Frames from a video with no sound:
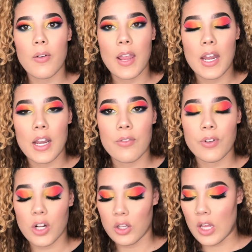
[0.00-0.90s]
All right, and now
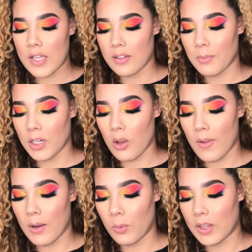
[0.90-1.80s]
for gloss, I'm gonna go
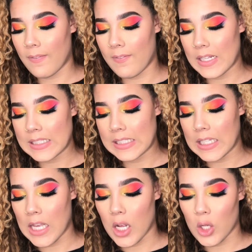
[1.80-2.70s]
in with the
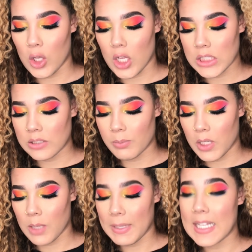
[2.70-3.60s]
Fenty Gloss
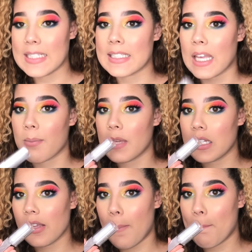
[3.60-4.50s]
Bomb in
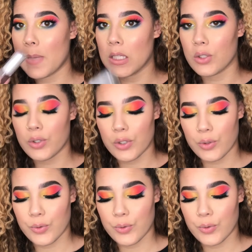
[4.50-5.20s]
Diamond Milk.